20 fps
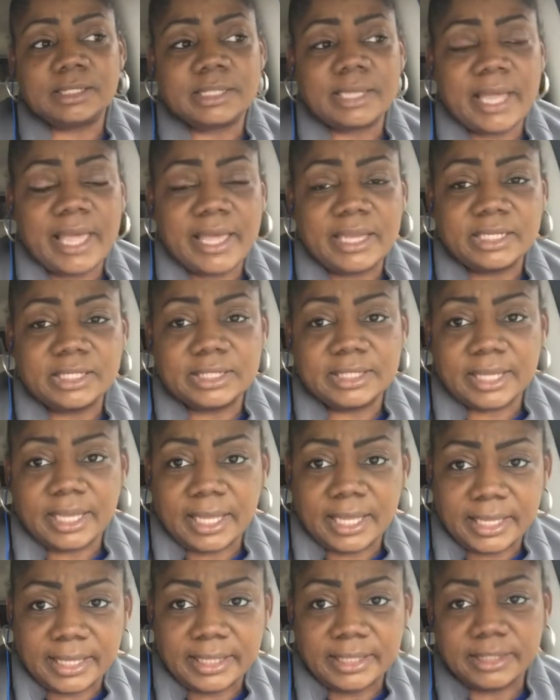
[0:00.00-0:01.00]
slash
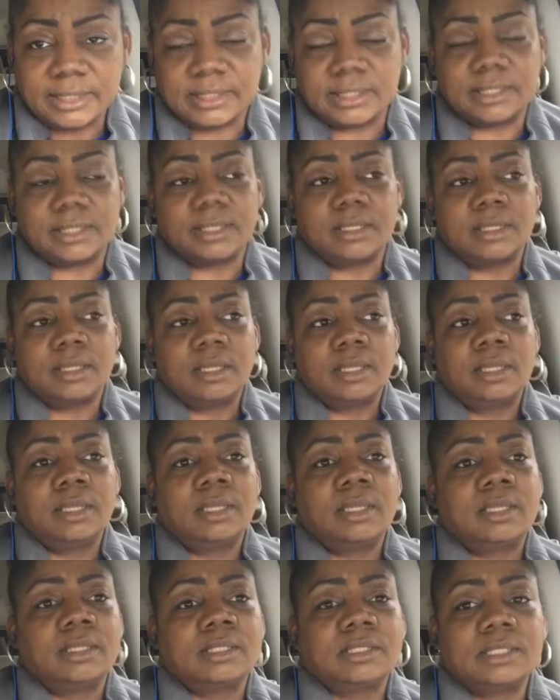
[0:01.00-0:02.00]
eight.
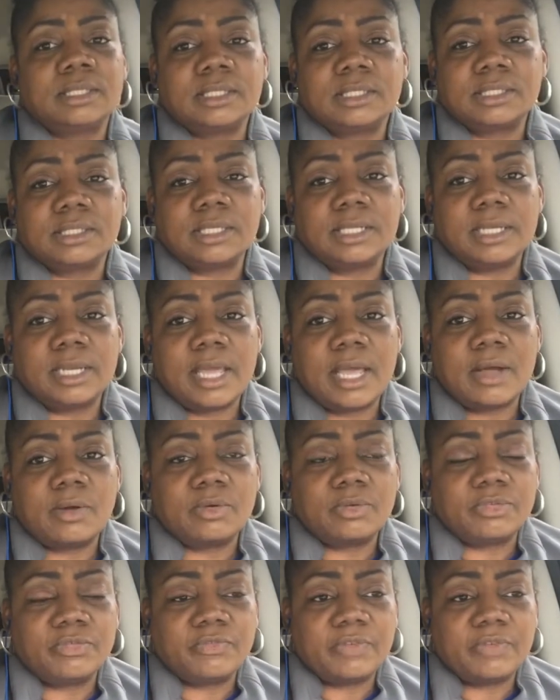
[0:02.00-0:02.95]
sixteen hour